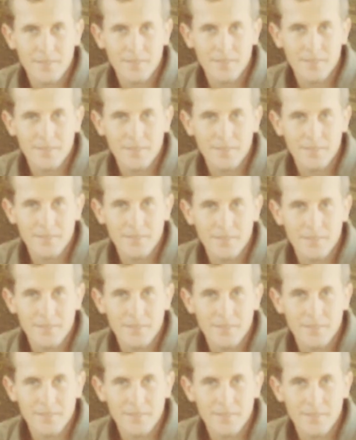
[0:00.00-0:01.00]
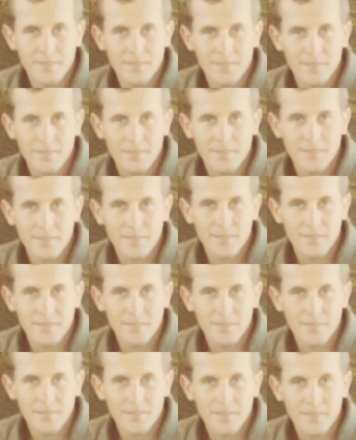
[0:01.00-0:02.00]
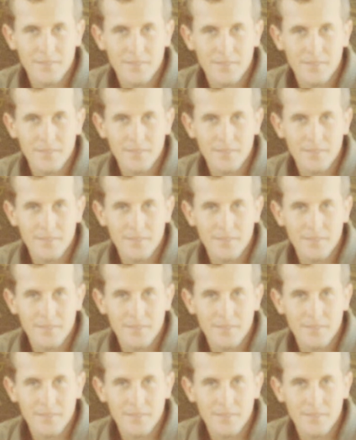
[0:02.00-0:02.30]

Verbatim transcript: to fight battles.